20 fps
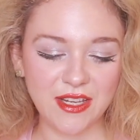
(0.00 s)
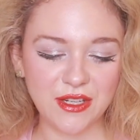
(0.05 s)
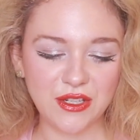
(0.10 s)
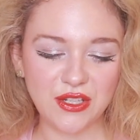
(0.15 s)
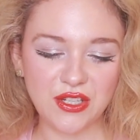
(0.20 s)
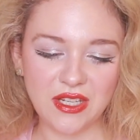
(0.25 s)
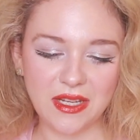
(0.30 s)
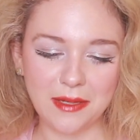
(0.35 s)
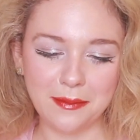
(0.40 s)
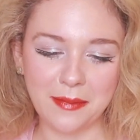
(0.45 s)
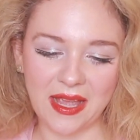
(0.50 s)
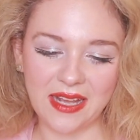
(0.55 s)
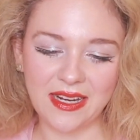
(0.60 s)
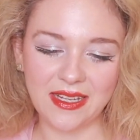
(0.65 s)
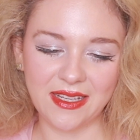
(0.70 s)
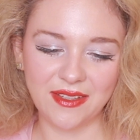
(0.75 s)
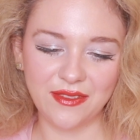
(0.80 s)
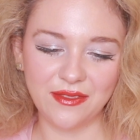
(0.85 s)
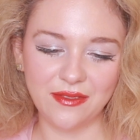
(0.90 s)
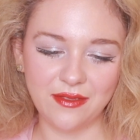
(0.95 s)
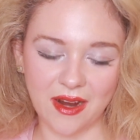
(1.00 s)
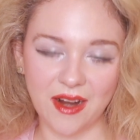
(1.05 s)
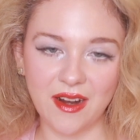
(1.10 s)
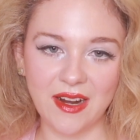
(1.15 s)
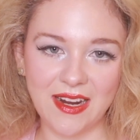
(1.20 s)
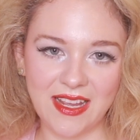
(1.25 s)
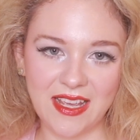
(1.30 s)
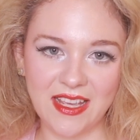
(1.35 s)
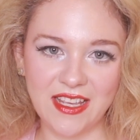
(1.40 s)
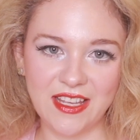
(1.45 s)
She made it
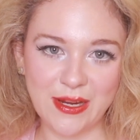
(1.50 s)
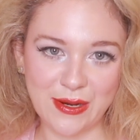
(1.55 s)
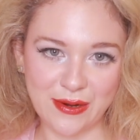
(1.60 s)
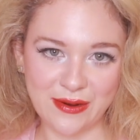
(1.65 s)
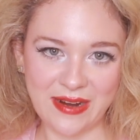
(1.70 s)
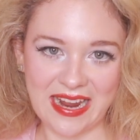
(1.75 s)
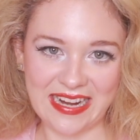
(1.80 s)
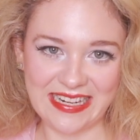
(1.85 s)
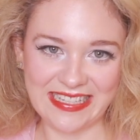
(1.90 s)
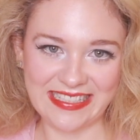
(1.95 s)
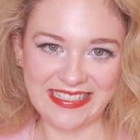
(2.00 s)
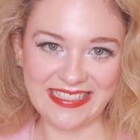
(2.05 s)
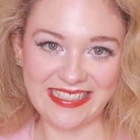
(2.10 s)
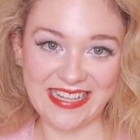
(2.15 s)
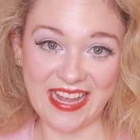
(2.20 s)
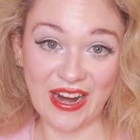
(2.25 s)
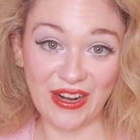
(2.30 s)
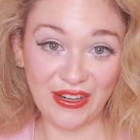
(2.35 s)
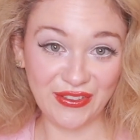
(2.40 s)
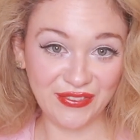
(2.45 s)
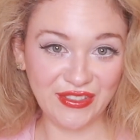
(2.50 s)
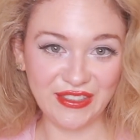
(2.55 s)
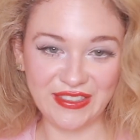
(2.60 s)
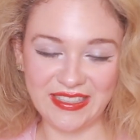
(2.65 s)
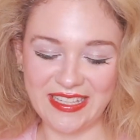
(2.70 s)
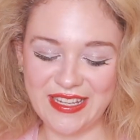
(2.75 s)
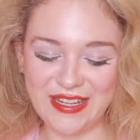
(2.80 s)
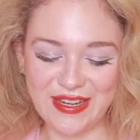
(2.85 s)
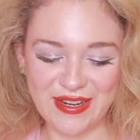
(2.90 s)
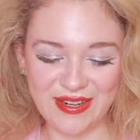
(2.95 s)
very curated,
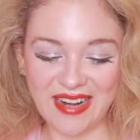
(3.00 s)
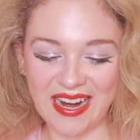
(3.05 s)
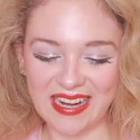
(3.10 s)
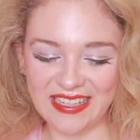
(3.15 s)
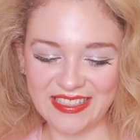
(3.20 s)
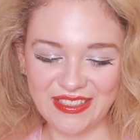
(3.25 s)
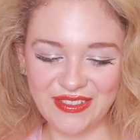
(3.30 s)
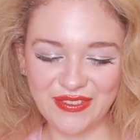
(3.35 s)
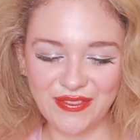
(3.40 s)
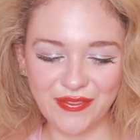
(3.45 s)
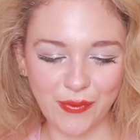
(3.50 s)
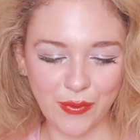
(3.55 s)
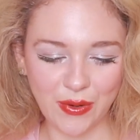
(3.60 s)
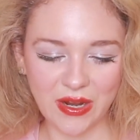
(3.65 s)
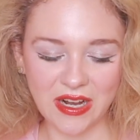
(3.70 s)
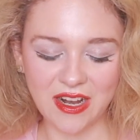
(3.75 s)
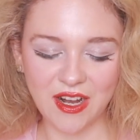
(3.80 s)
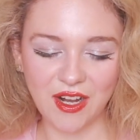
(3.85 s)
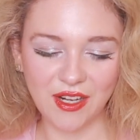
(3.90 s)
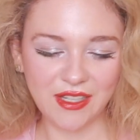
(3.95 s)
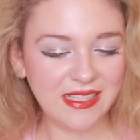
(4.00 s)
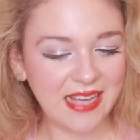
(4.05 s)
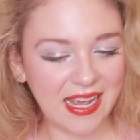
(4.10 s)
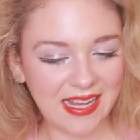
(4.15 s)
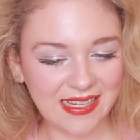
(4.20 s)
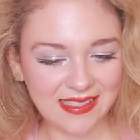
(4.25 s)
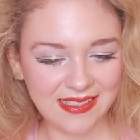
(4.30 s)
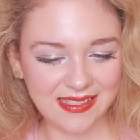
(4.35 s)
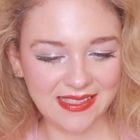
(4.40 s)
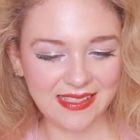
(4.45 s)
carefully curated for her
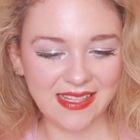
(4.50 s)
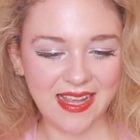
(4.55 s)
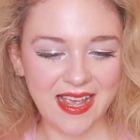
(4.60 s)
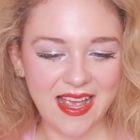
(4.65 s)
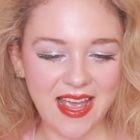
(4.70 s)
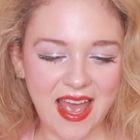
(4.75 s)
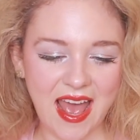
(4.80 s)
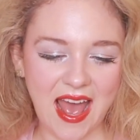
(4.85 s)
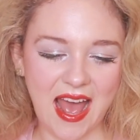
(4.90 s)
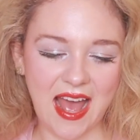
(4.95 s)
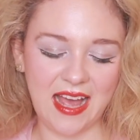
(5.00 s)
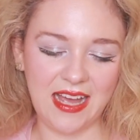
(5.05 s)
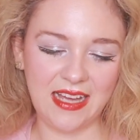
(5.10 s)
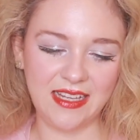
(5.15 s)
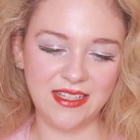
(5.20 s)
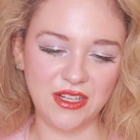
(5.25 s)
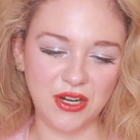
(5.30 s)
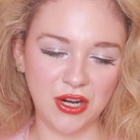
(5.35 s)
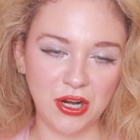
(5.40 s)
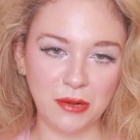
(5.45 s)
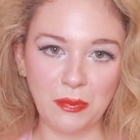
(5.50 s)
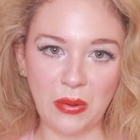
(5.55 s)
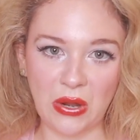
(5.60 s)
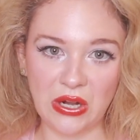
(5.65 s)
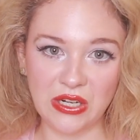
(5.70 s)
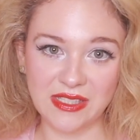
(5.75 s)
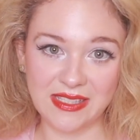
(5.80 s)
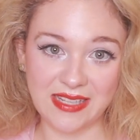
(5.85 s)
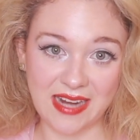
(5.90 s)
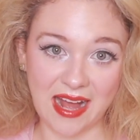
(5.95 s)
tastes and her
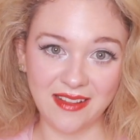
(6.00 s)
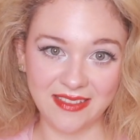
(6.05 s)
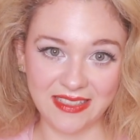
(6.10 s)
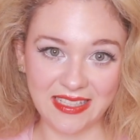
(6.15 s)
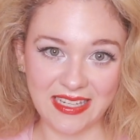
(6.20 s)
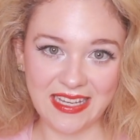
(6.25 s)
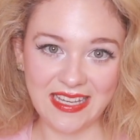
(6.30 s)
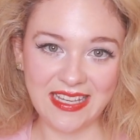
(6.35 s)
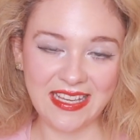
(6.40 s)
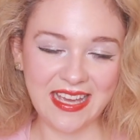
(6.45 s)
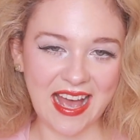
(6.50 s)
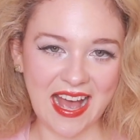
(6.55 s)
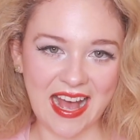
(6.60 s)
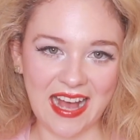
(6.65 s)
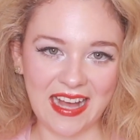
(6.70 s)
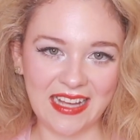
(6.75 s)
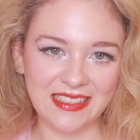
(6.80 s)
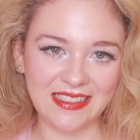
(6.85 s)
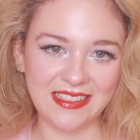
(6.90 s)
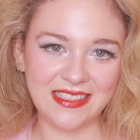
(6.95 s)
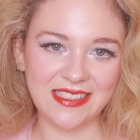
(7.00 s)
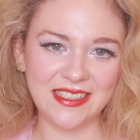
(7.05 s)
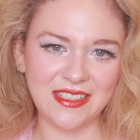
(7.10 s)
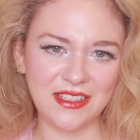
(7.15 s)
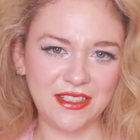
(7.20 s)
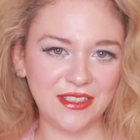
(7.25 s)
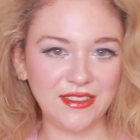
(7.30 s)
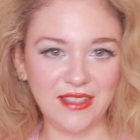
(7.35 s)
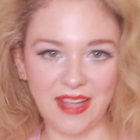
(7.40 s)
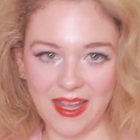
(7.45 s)
personality and
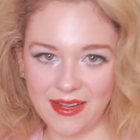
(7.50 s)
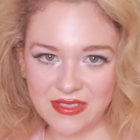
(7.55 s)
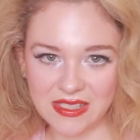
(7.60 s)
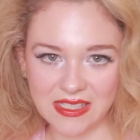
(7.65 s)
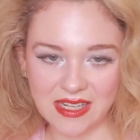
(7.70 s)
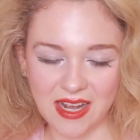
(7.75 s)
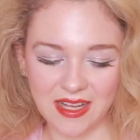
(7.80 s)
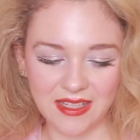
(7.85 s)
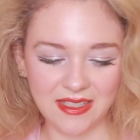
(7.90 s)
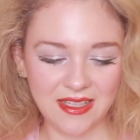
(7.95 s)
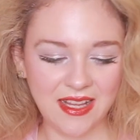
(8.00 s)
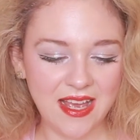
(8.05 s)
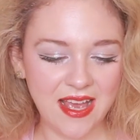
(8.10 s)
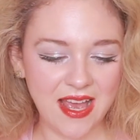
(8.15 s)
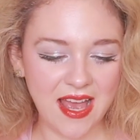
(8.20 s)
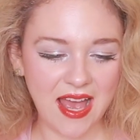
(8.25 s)
her lifestyle.